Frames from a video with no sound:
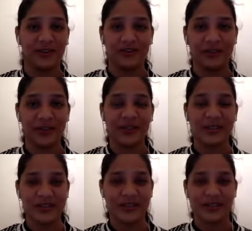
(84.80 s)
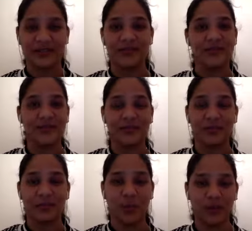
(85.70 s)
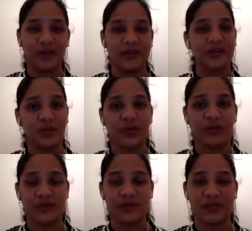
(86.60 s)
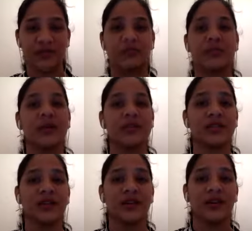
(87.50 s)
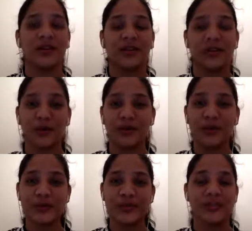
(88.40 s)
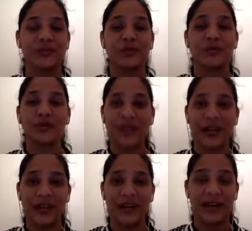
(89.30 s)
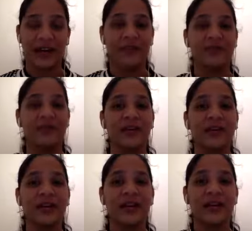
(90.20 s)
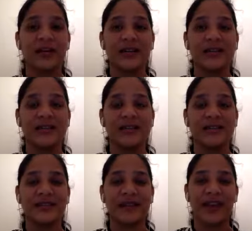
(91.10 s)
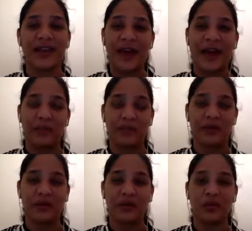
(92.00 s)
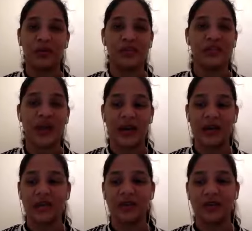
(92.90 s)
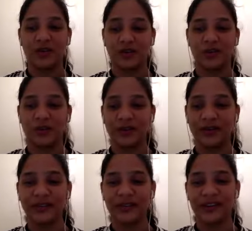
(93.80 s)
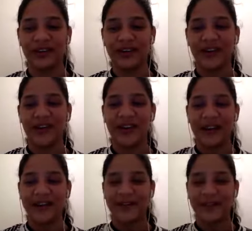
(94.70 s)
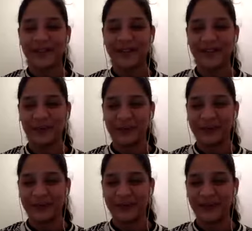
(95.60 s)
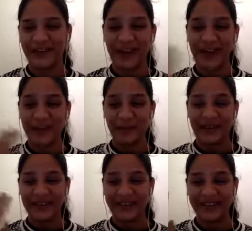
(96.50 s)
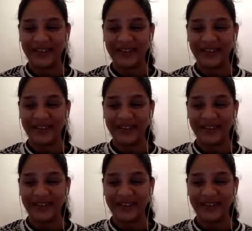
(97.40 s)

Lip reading: personal assistant with us 24/7. But the good news is what you can have is an app which is handy on your mobile. Hey Adam, welcome. Hi Val.